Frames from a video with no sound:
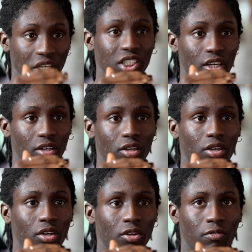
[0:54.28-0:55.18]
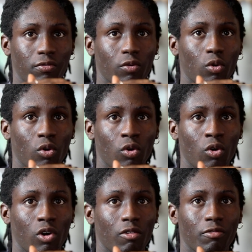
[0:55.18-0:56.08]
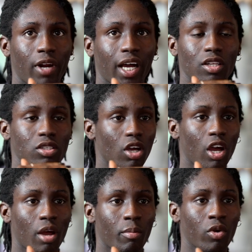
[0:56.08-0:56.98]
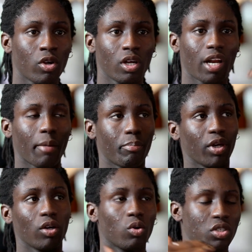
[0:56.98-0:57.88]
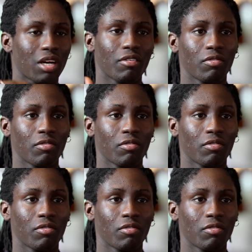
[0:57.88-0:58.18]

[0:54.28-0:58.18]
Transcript: budget for like a term, like bills and